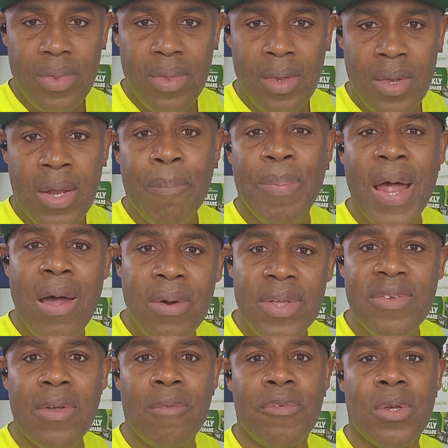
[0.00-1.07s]
The
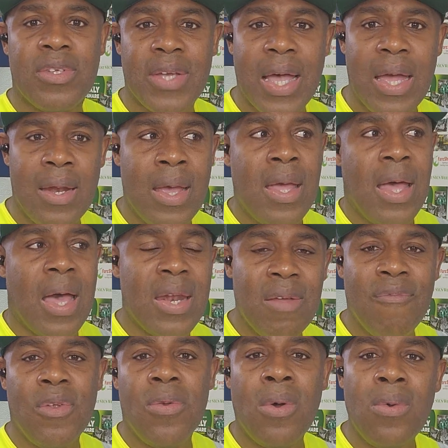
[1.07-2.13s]
priority of your child. And
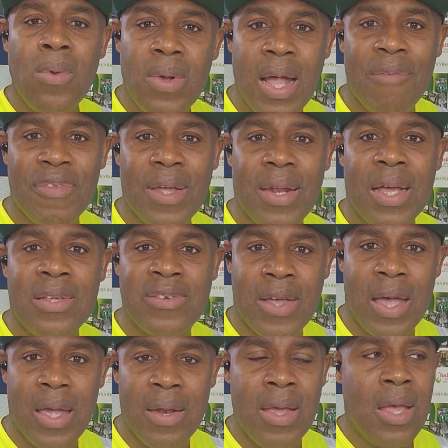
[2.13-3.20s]
if you don't look after that
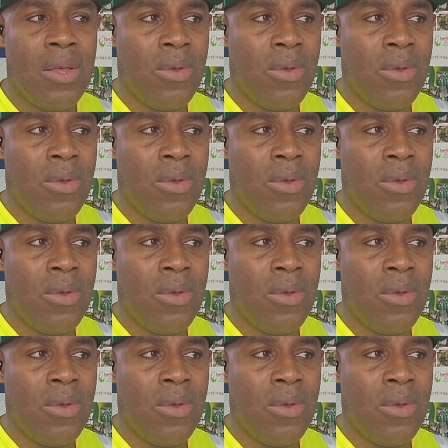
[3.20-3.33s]
child,